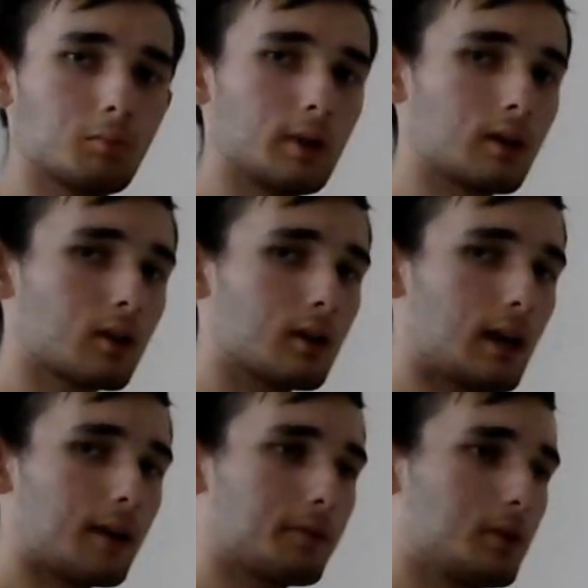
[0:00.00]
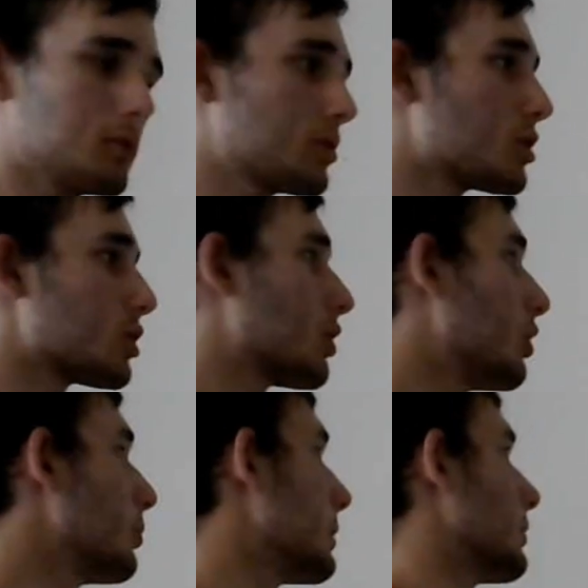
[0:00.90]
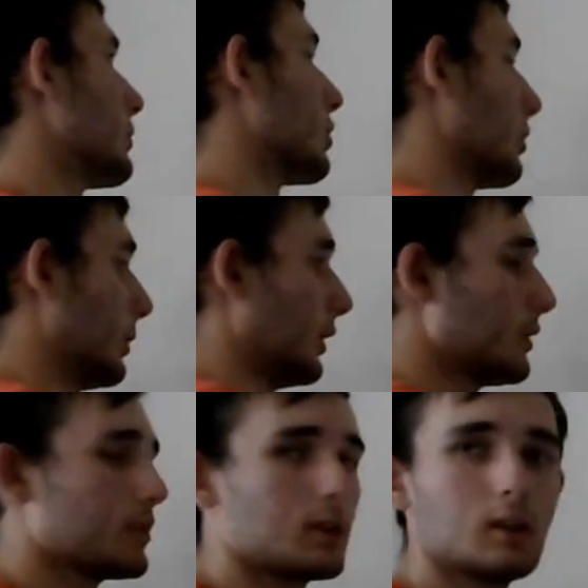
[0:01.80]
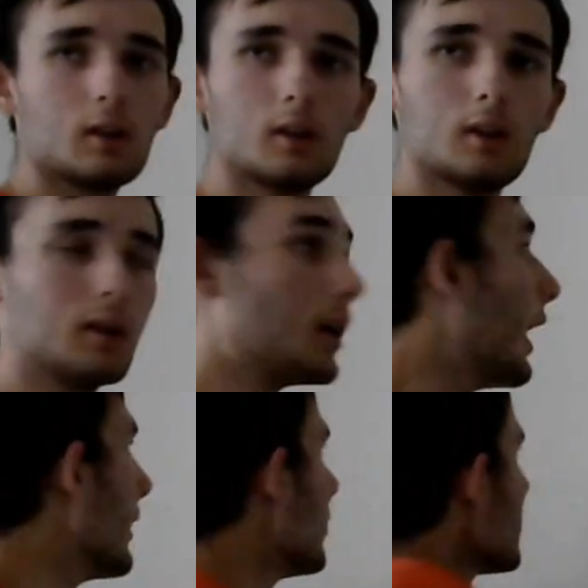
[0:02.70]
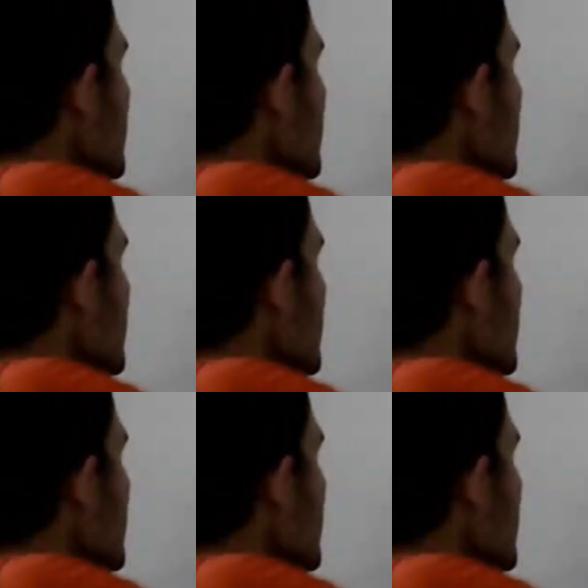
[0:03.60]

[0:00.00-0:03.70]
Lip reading: we're going to have to use the Jacobian determinant. I won't